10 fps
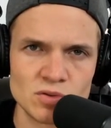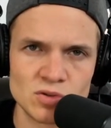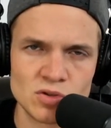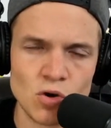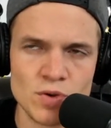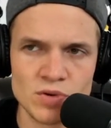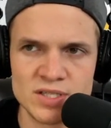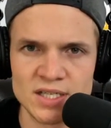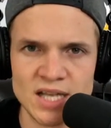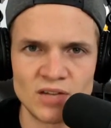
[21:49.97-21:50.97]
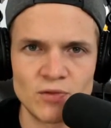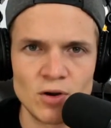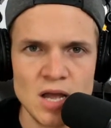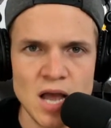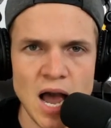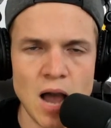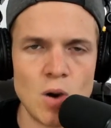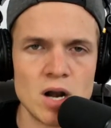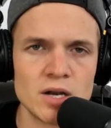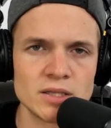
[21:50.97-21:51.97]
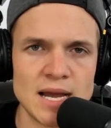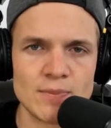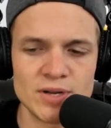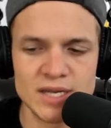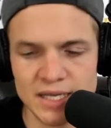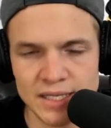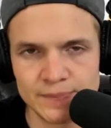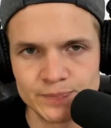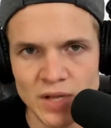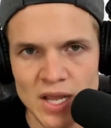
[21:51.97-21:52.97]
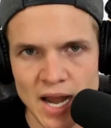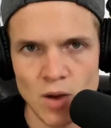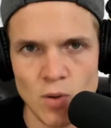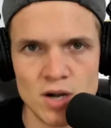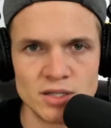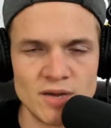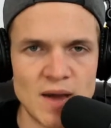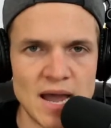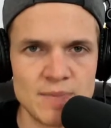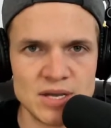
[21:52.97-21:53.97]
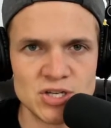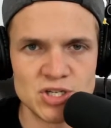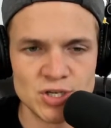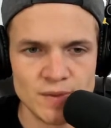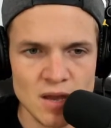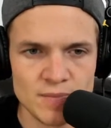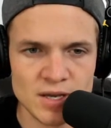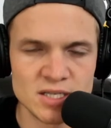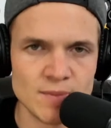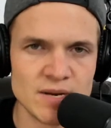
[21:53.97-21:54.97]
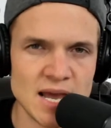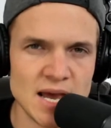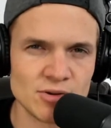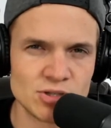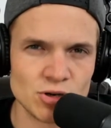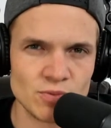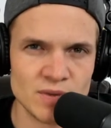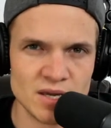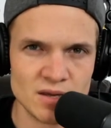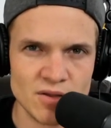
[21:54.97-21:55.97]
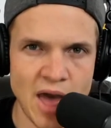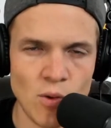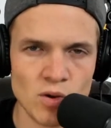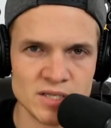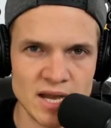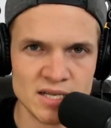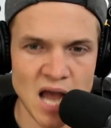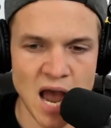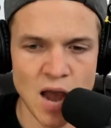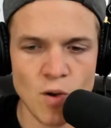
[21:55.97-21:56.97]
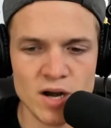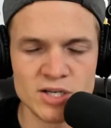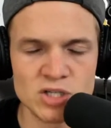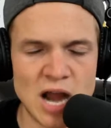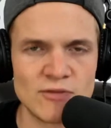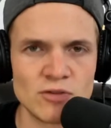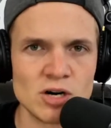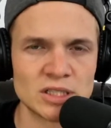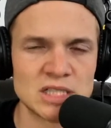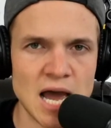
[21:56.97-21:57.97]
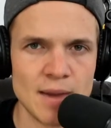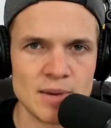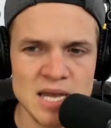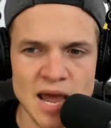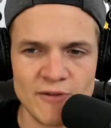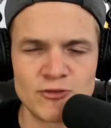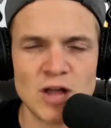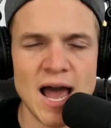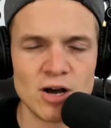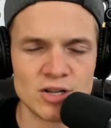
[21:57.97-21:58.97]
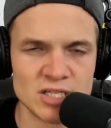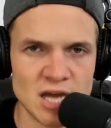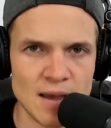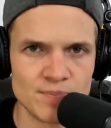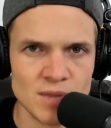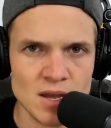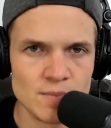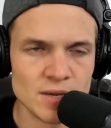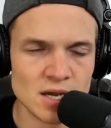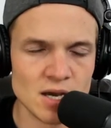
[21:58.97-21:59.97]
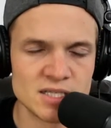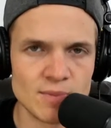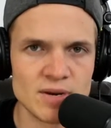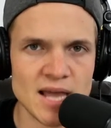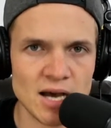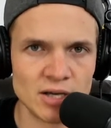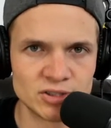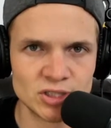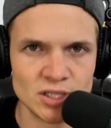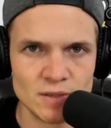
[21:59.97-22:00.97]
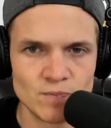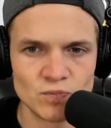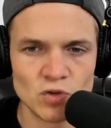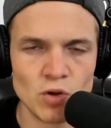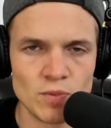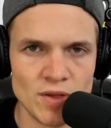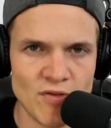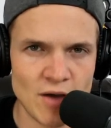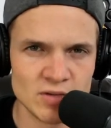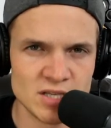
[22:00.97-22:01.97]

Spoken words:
told me was successful. I wanted a Lamborghini and I wanted to live by a beach because somebody else told me that was it. I wanted to travel all the time and fly all the time because somebody else told me that that was the